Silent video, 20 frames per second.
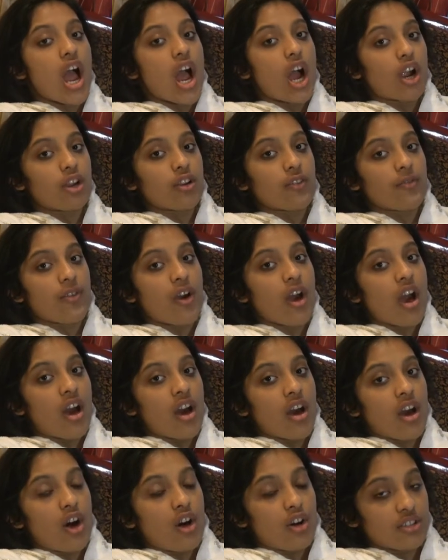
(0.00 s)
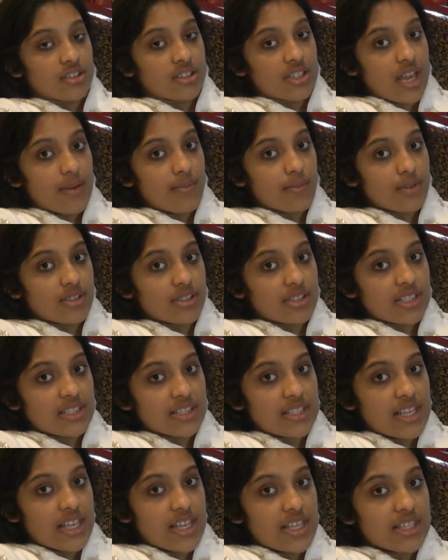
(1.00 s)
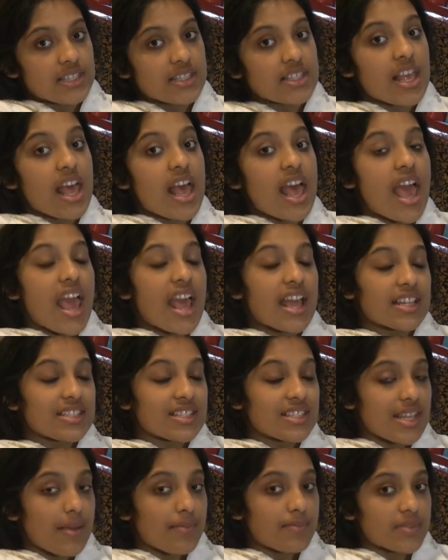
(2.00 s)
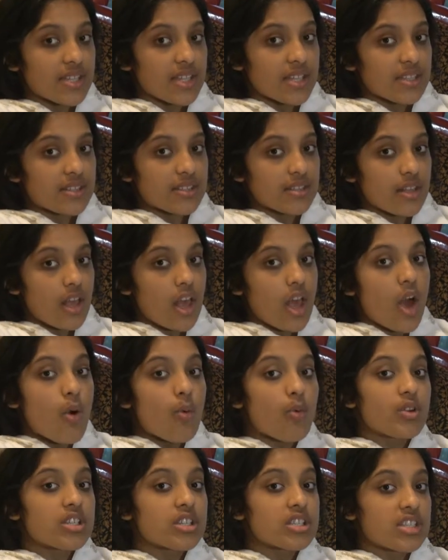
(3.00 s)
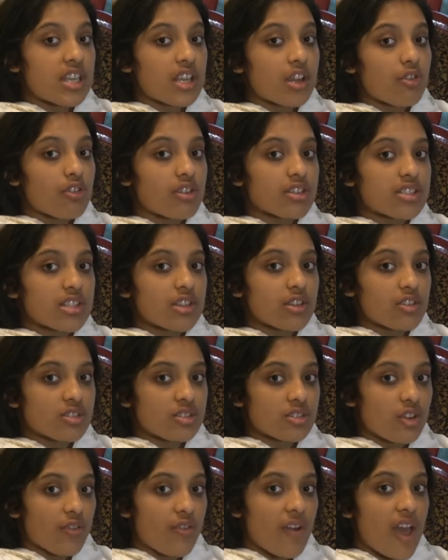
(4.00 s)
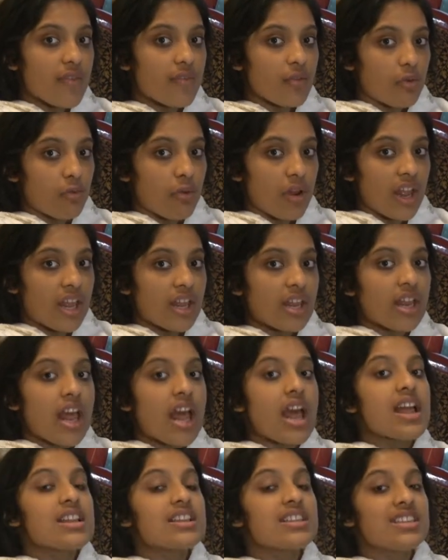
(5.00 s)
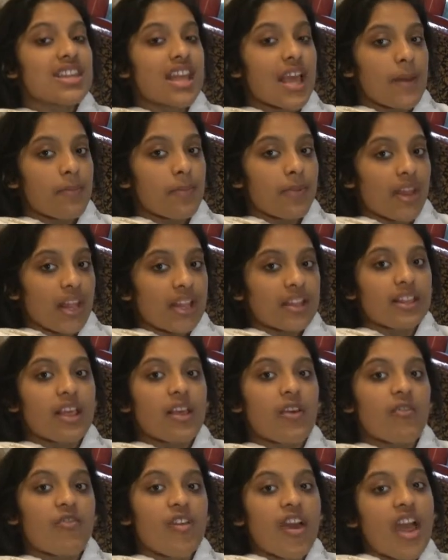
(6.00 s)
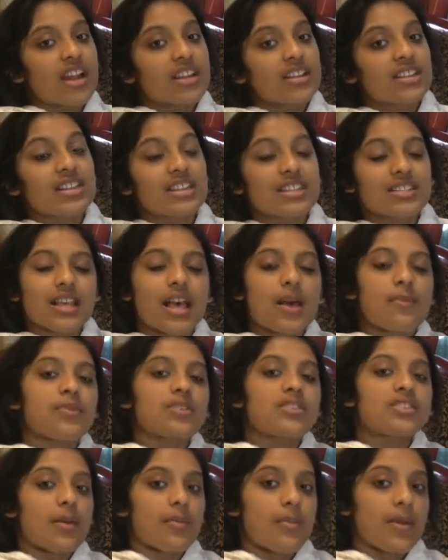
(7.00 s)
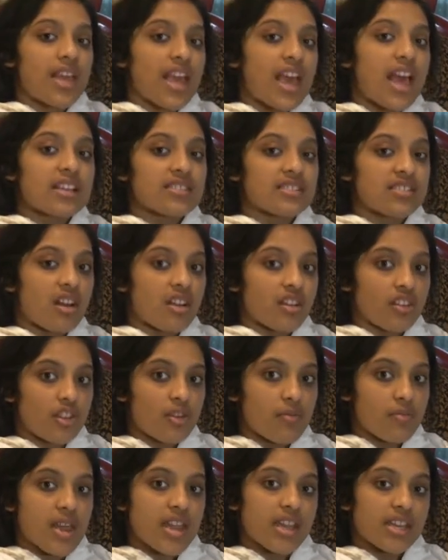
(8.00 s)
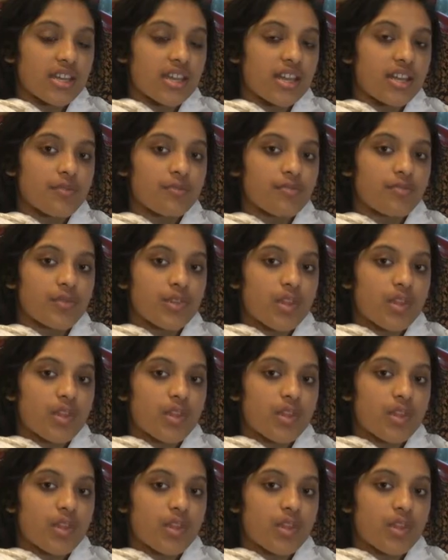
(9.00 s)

Alzheimer's disease and sepsis, which is increasing their survival rate, dampening the effect this epidemic has on humanity.